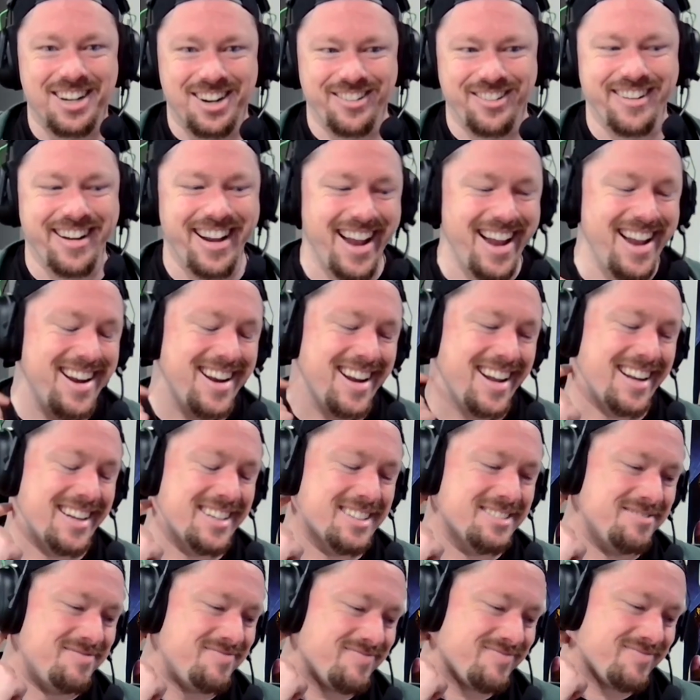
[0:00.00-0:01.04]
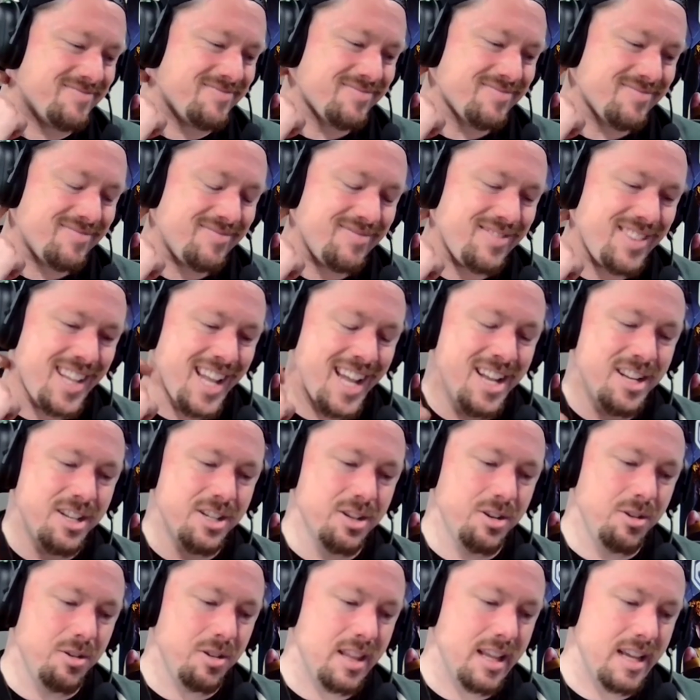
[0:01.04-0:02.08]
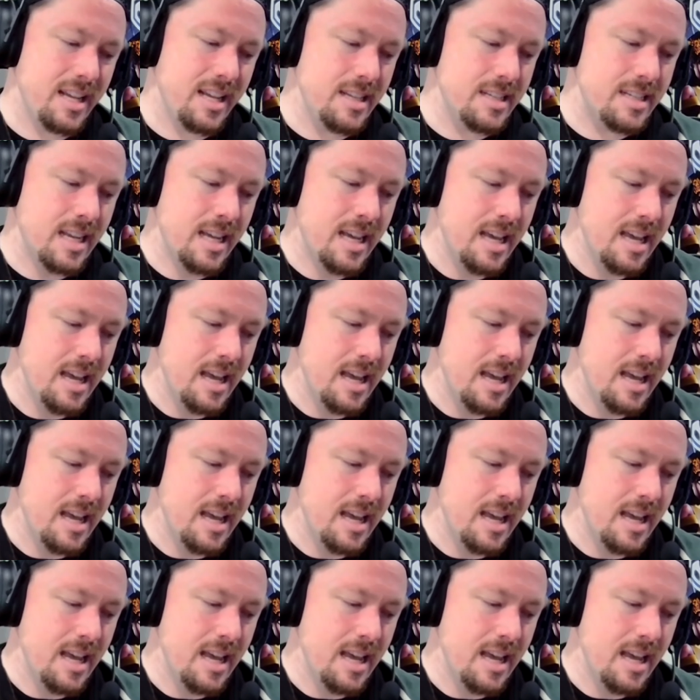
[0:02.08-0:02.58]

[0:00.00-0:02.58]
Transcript: create and do things.